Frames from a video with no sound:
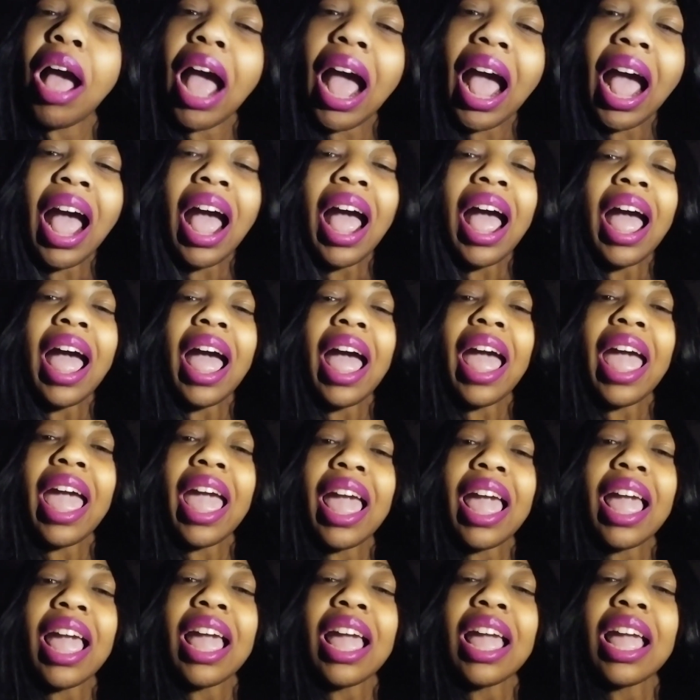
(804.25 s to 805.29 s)

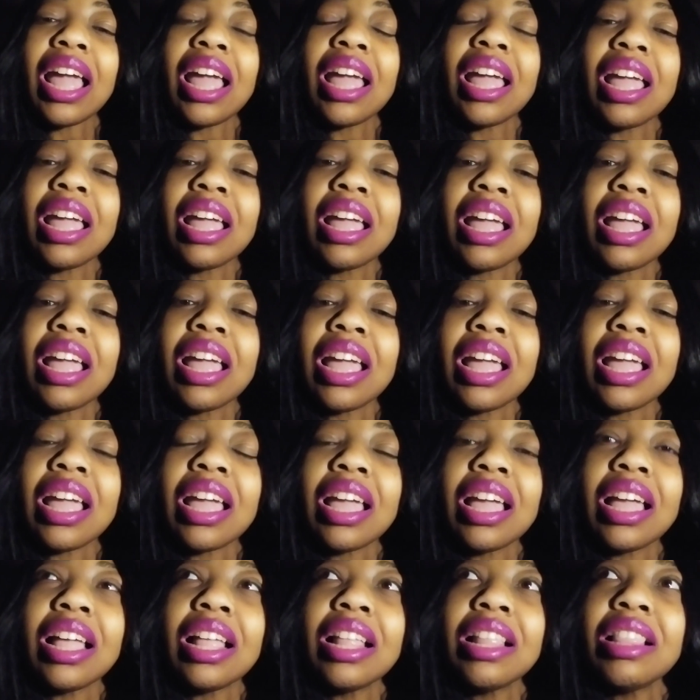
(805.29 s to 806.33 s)
I
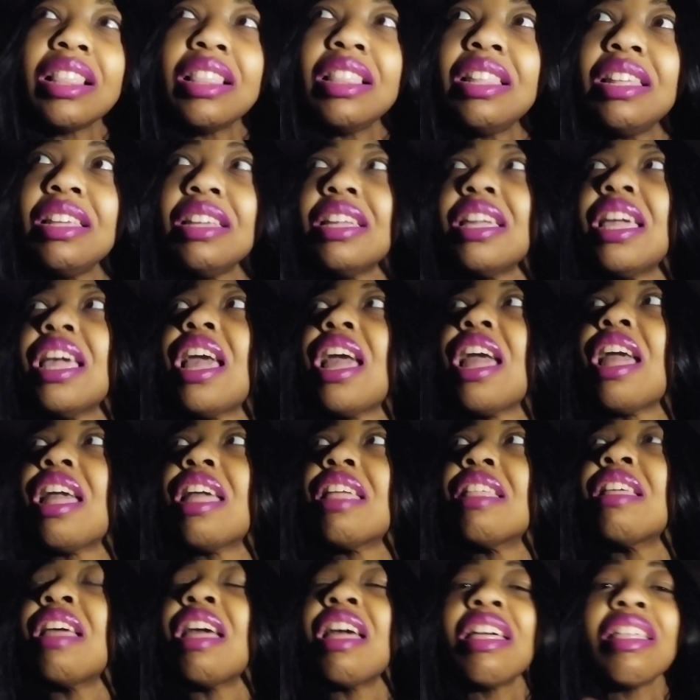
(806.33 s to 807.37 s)
look
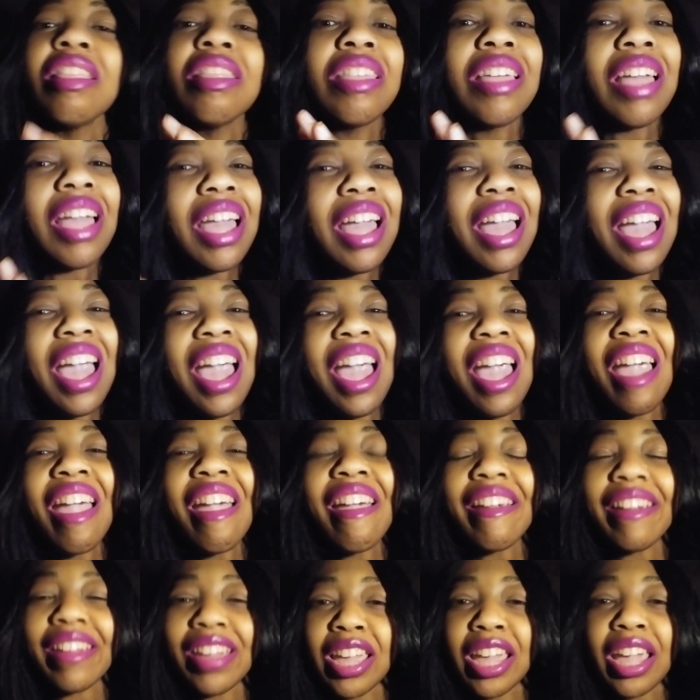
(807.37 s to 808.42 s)
at the
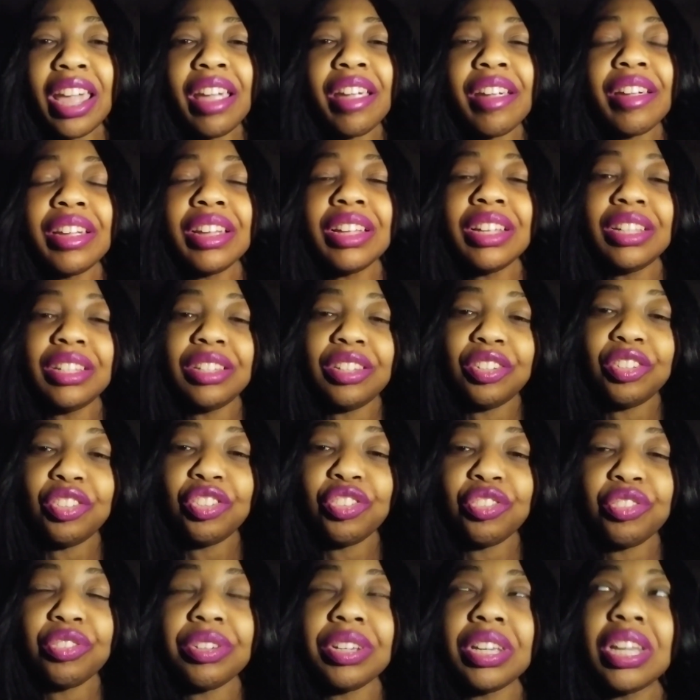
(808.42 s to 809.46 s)
hair care
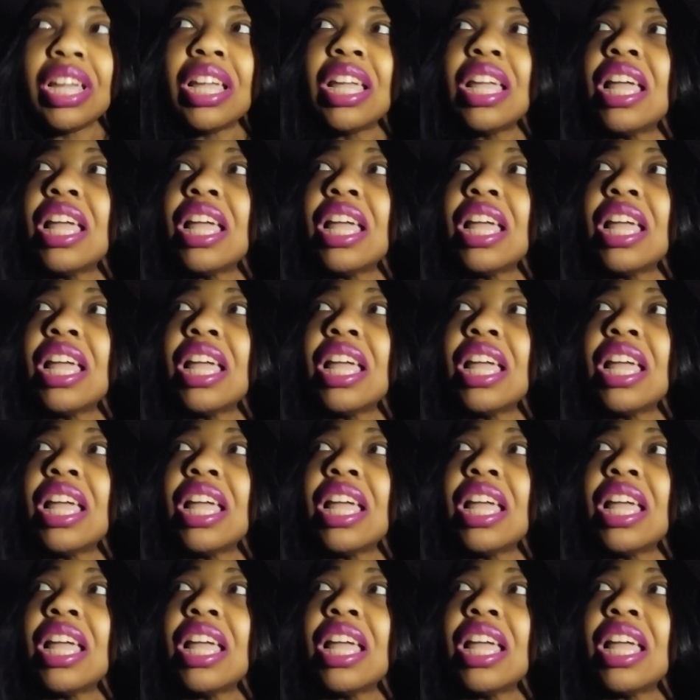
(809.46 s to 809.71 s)
industry.